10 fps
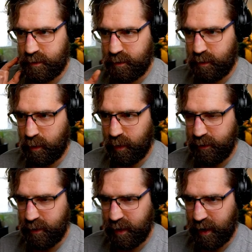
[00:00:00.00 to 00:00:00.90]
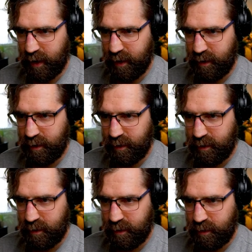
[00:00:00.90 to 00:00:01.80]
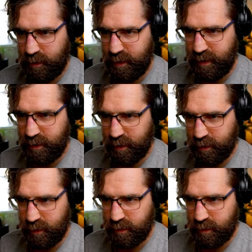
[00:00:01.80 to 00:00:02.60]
1 to there. You need 2.